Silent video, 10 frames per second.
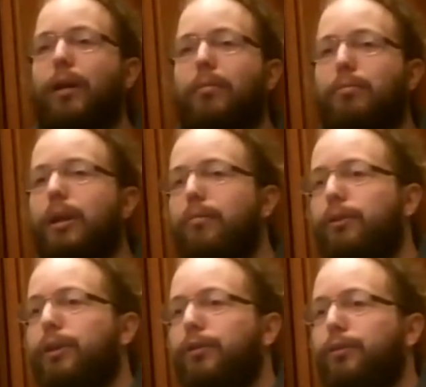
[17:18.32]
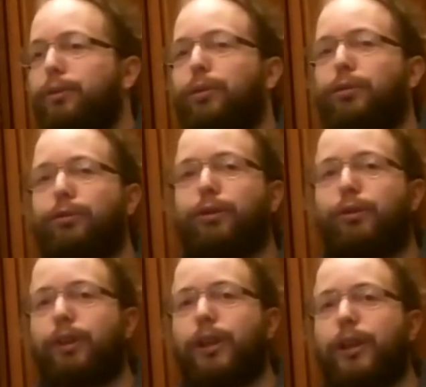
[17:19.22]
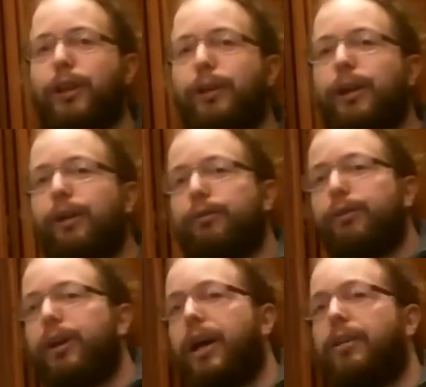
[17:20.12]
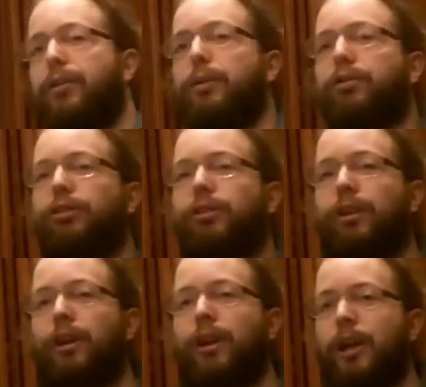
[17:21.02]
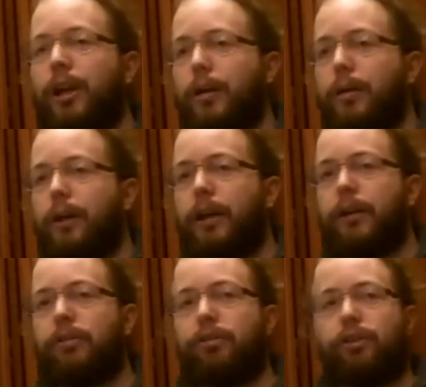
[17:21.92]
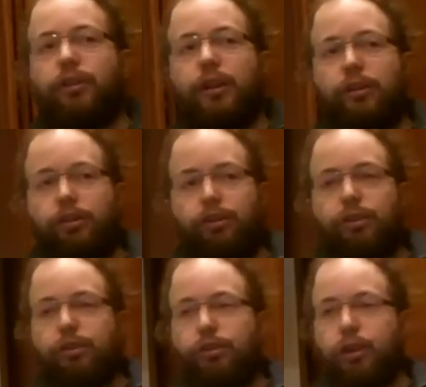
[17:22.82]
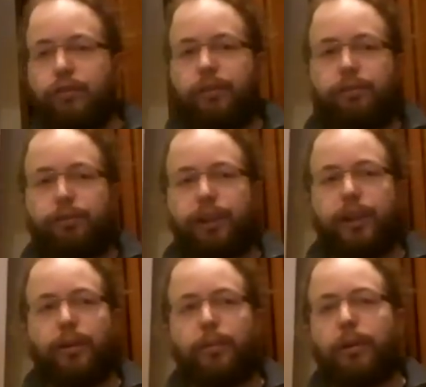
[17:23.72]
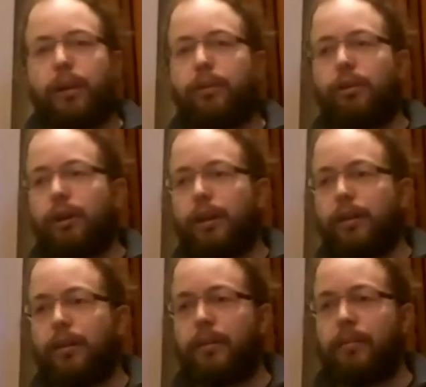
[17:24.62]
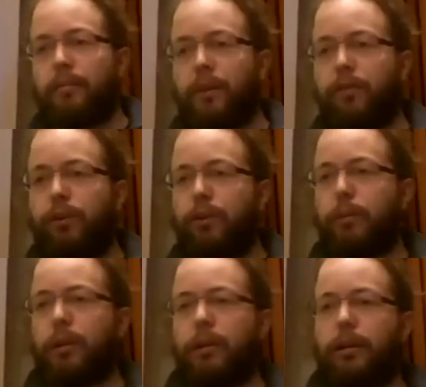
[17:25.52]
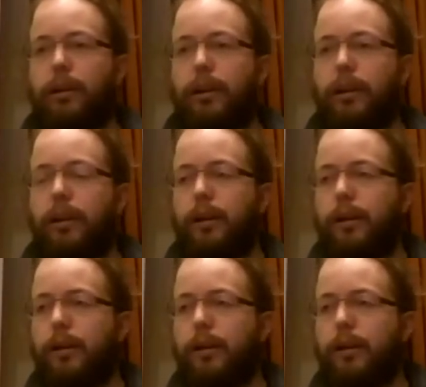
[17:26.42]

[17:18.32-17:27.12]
I'm, I'm very fond of the kind of added question. Is the existence of a free and open internet fundamentally